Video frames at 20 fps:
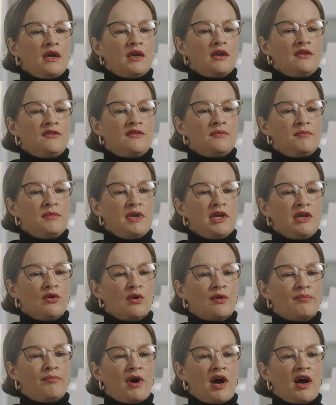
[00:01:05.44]
it's me,
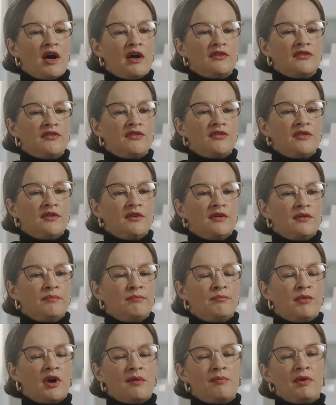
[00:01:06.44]
your boss,
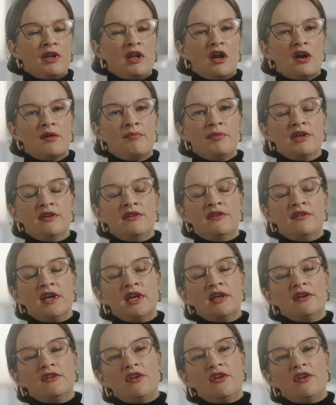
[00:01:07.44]
Barbalarba Ding